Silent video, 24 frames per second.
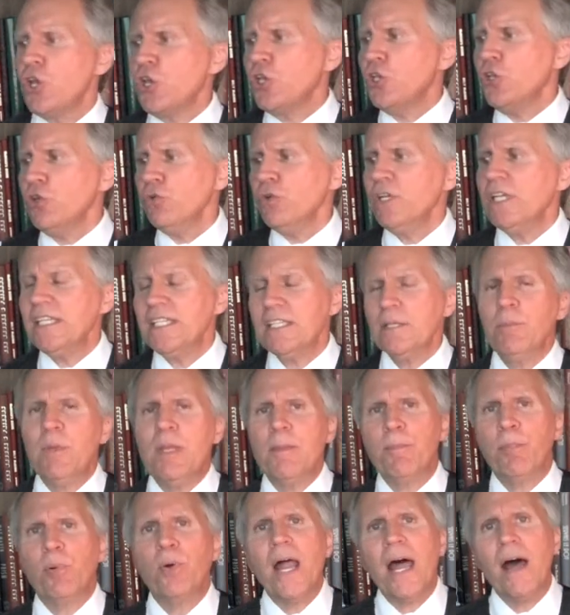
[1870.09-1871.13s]
You need to
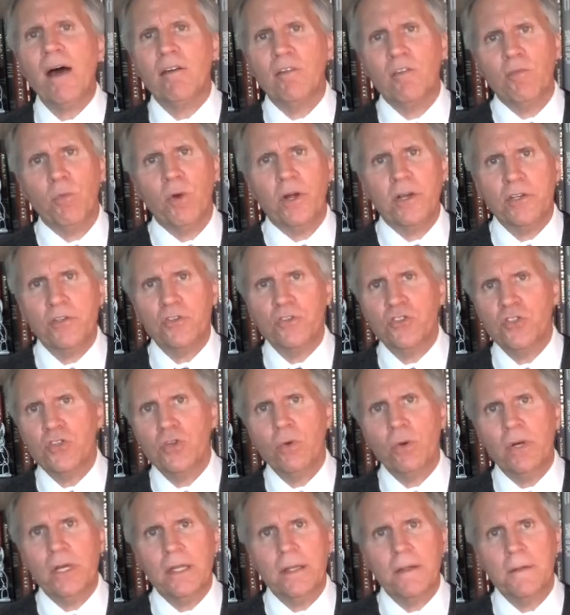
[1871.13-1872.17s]
be proud of what you're
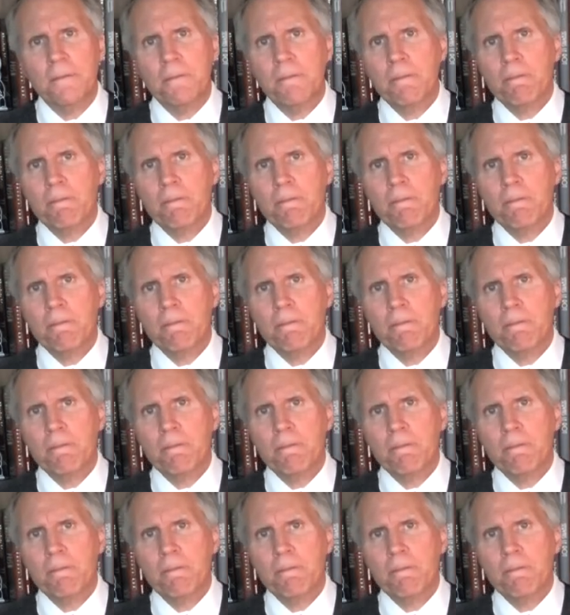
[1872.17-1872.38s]
doing.